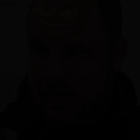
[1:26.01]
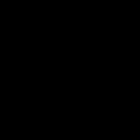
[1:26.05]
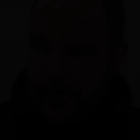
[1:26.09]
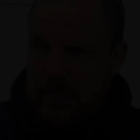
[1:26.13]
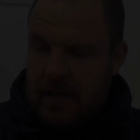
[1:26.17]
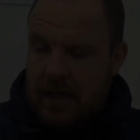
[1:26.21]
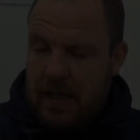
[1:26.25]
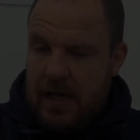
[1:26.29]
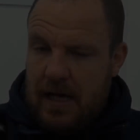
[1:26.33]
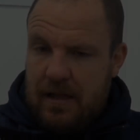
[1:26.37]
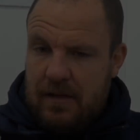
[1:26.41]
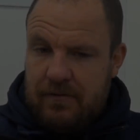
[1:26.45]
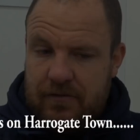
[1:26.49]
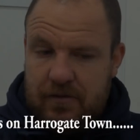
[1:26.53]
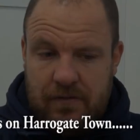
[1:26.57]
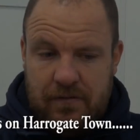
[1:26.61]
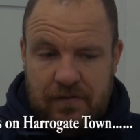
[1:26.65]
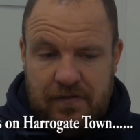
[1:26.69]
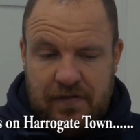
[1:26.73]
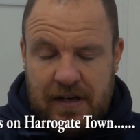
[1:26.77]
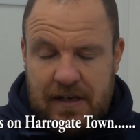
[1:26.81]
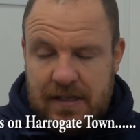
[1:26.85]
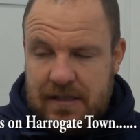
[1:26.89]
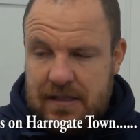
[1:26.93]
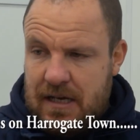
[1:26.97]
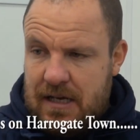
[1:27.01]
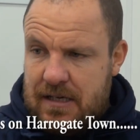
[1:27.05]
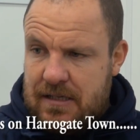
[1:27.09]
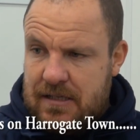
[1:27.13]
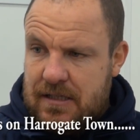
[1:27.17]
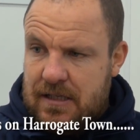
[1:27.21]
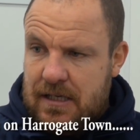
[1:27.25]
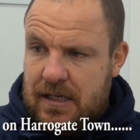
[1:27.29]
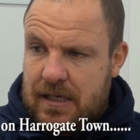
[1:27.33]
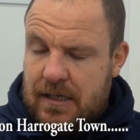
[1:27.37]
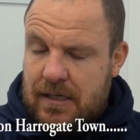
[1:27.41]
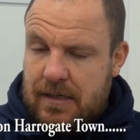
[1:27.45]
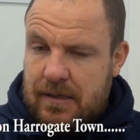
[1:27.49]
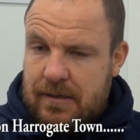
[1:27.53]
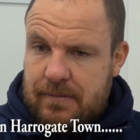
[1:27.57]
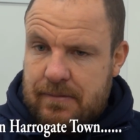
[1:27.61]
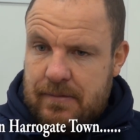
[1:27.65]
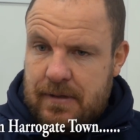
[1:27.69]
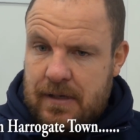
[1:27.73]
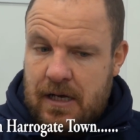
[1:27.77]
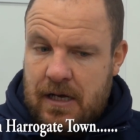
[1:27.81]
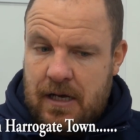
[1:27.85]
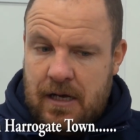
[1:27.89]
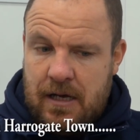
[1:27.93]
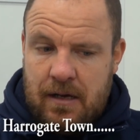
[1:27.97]
But yeah, they've done fantastic.
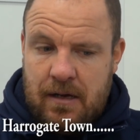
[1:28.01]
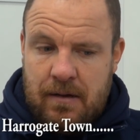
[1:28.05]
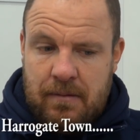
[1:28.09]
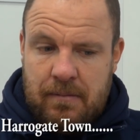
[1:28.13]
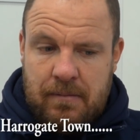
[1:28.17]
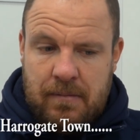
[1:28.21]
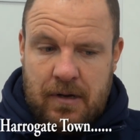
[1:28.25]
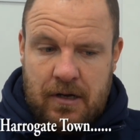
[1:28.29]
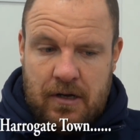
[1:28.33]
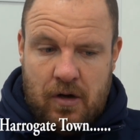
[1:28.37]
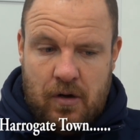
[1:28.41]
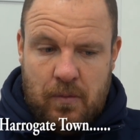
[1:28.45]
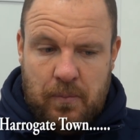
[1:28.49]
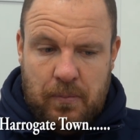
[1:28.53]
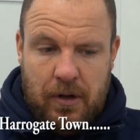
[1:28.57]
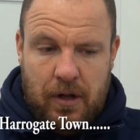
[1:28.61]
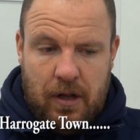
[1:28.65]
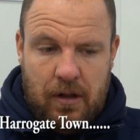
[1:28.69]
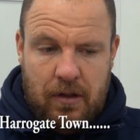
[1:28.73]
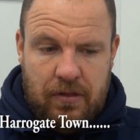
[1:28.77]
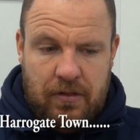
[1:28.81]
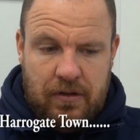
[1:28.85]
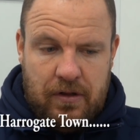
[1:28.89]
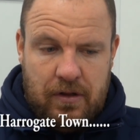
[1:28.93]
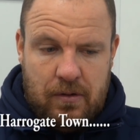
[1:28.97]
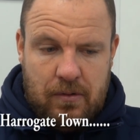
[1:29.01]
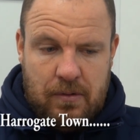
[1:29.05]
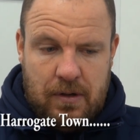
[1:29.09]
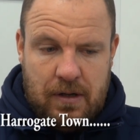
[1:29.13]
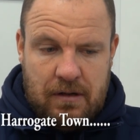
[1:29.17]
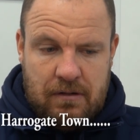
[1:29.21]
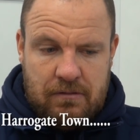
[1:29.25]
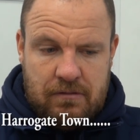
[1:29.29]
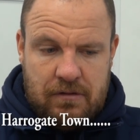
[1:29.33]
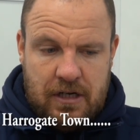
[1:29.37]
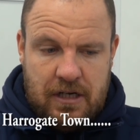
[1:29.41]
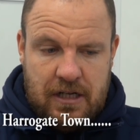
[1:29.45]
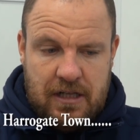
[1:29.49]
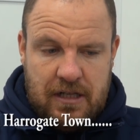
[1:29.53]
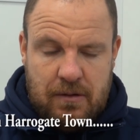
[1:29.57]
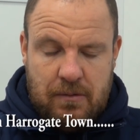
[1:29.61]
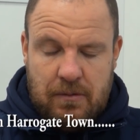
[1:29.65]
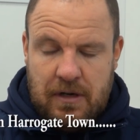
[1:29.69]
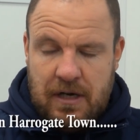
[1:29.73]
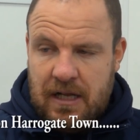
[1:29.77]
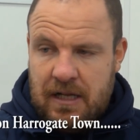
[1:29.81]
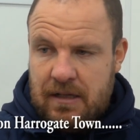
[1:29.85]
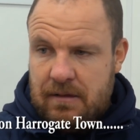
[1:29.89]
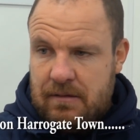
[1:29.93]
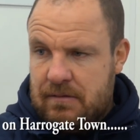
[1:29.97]
I know Paul Thirlwell really
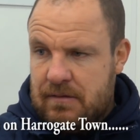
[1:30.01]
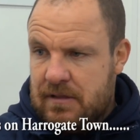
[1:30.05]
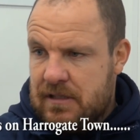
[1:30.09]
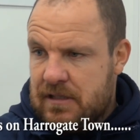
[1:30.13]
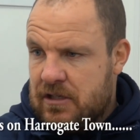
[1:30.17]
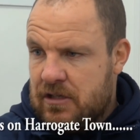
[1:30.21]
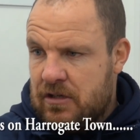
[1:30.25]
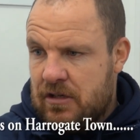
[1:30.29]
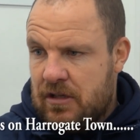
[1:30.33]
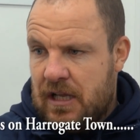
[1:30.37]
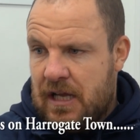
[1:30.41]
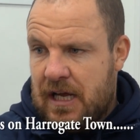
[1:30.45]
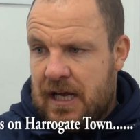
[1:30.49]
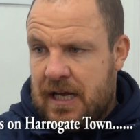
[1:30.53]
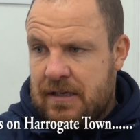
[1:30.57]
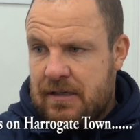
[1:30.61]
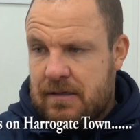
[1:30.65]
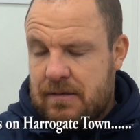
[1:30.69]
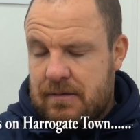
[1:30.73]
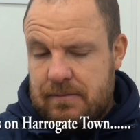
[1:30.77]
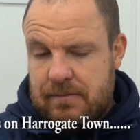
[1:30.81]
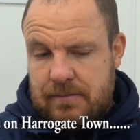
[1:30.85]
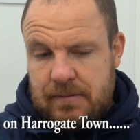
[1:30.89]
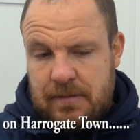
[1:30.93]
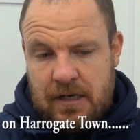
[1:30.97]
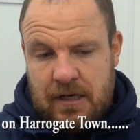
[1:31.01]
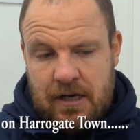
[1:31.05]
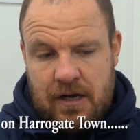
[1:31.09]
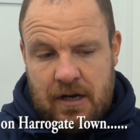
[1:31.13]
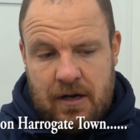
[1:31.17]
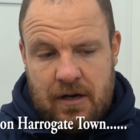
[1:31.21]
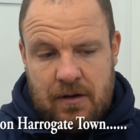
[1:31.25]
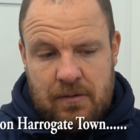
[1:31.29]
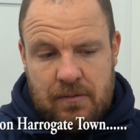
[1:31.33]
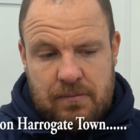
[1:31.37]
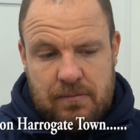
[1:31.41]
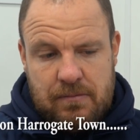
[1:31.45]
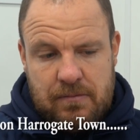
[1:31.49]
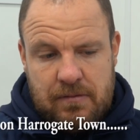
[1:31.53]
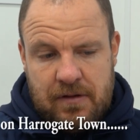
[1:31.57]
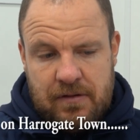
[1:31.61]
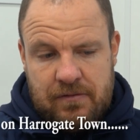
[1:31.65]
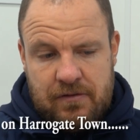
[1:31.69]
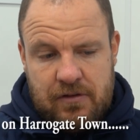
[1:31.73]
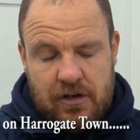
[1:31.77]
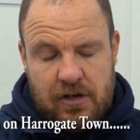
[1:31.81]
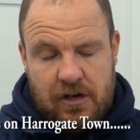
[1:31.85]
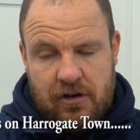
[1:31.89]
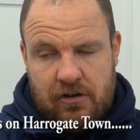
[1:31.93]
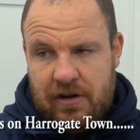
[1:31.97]
well. He's a good lad. You know,
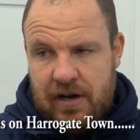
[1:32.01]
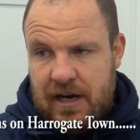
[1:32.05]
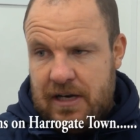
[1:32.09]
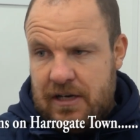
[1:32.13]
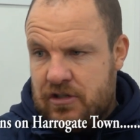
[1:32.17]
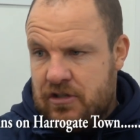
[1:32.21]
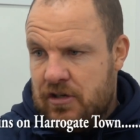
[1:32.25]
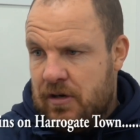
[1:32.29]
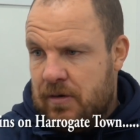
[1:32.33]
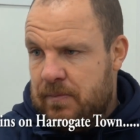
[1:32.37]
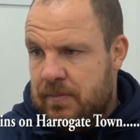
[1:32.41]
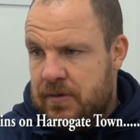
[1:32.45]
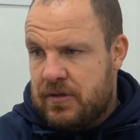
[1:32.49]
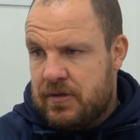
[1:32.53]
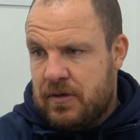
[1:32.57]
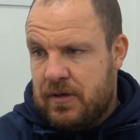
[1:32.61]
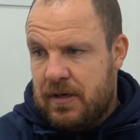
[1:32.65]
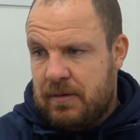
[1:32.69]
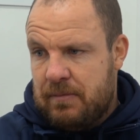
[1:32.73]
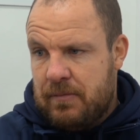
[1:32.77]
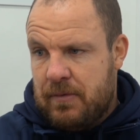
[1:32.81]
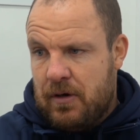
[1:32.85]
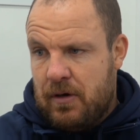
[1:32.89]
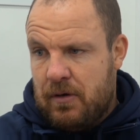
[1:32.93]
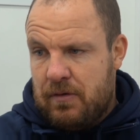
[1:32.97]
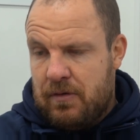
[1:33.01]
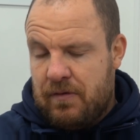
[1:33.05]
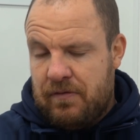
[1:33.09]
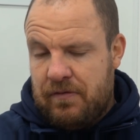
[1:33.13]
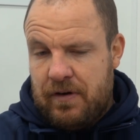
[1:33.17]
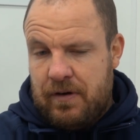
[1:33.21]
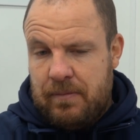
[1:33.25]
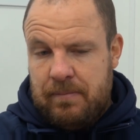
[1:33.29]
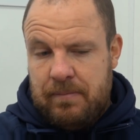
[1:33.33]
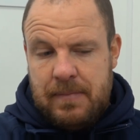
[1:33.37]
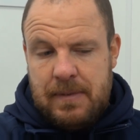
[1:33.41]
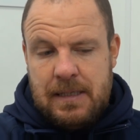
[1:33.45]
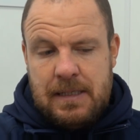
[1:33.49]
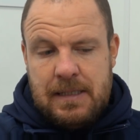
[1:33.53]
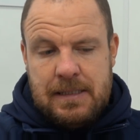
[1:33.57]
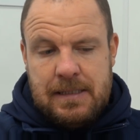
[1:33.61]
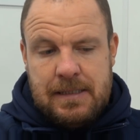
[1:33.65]
they've done a great job between both of them